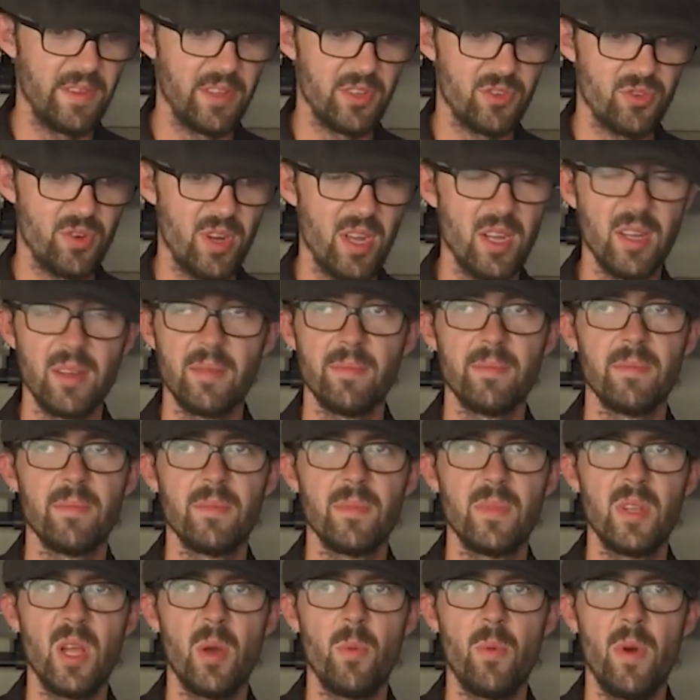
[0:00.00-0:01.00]
in the truck.
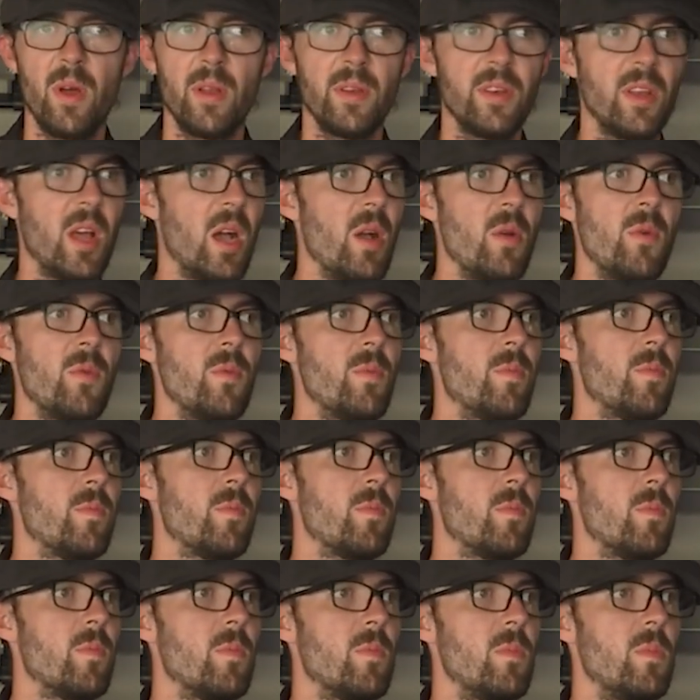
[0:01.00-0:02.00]
No
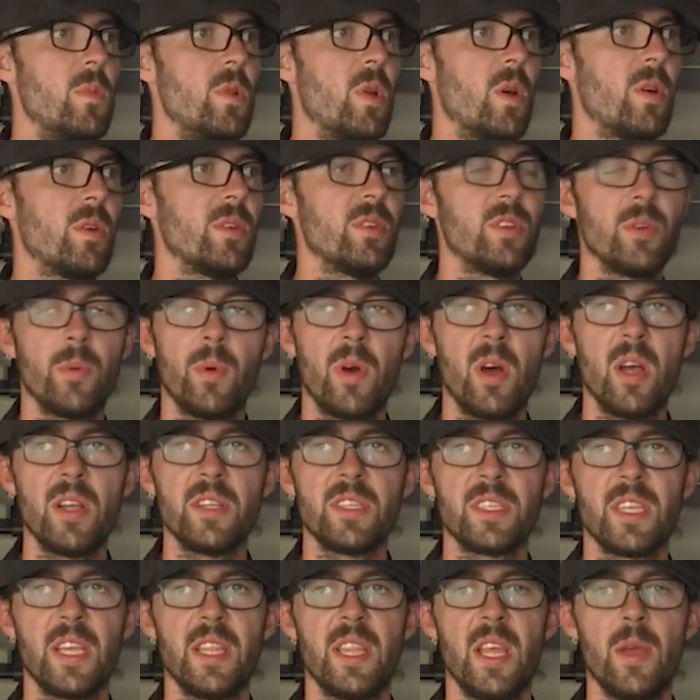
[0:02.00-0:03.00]
longer do I
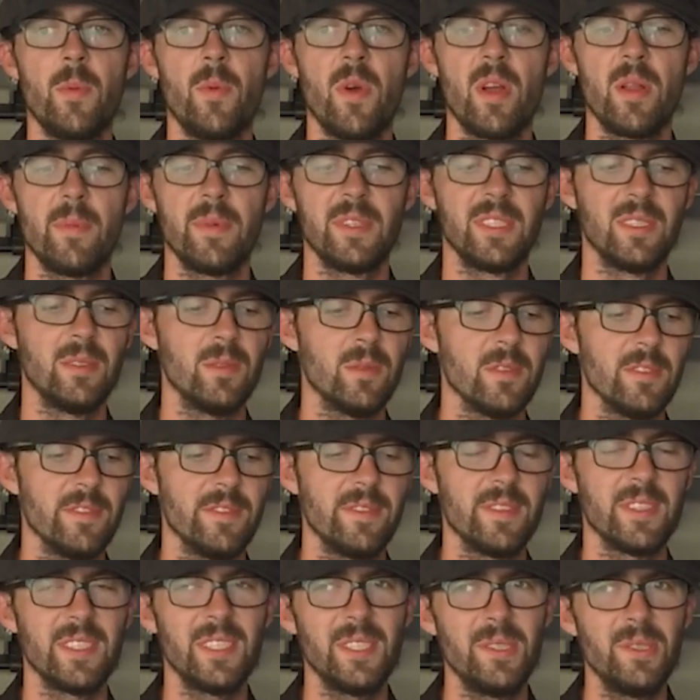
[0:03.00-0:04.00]
sit there worrying about, oh,
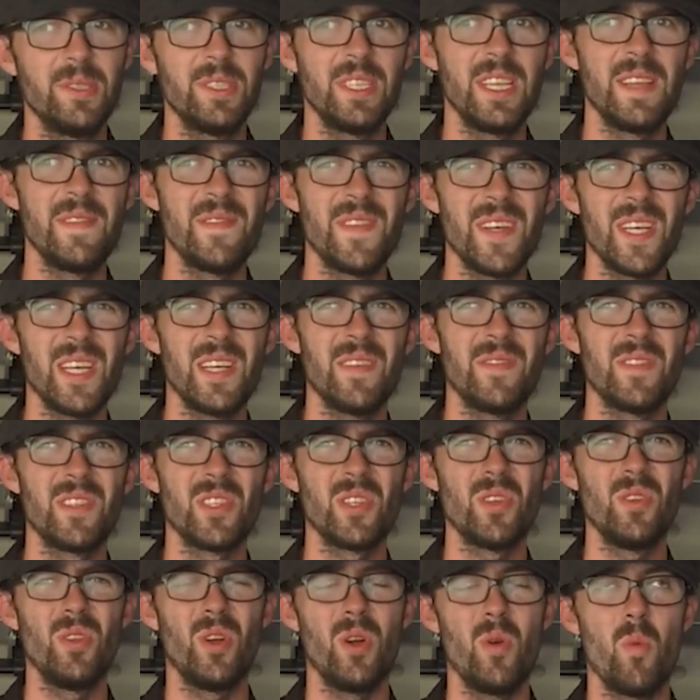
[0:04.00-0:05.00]
can I use the inverter for
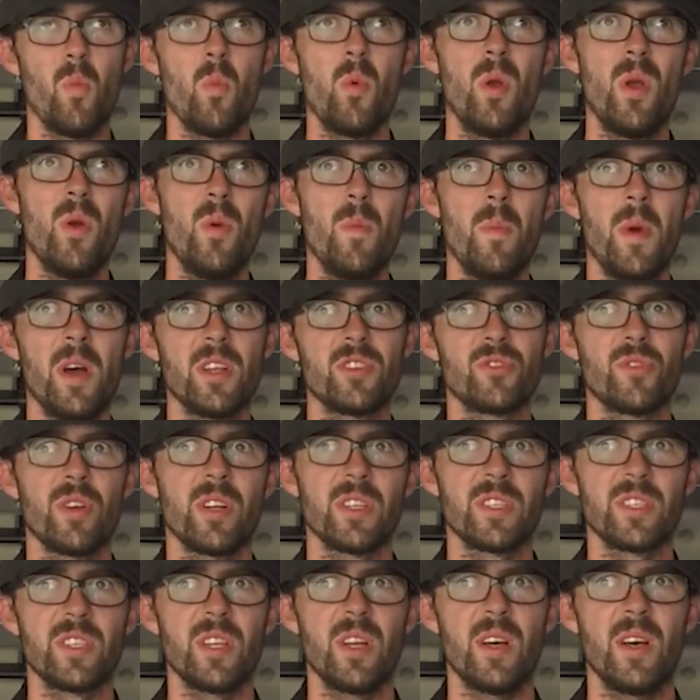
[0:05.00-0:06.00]
too long? Will my
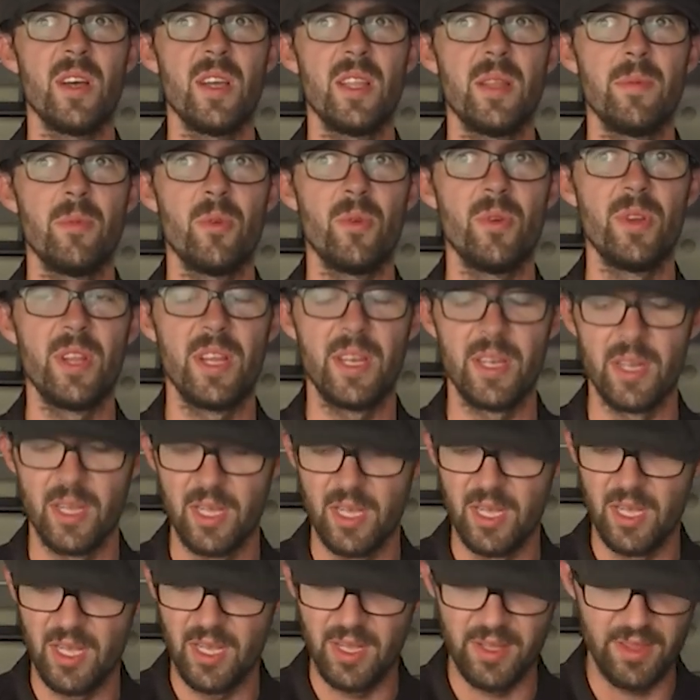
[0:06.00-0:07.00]
truck start in the morning?
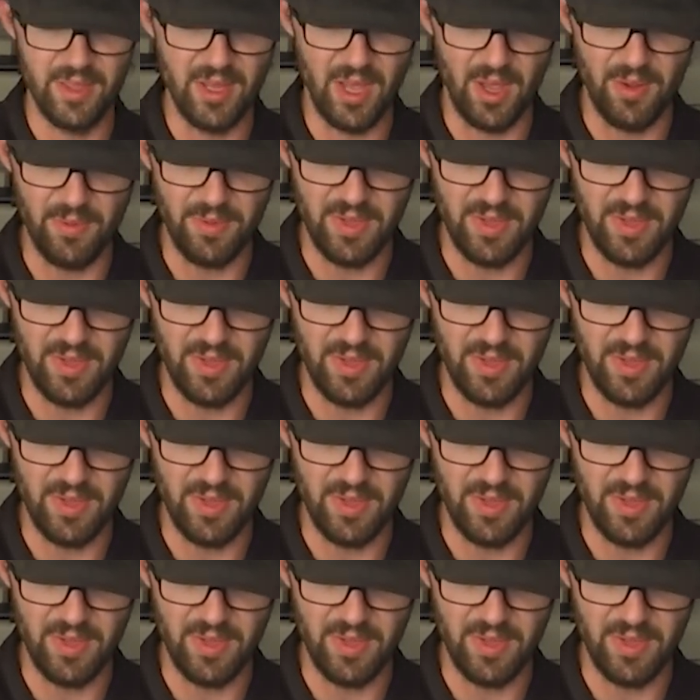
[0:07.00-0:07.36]
No,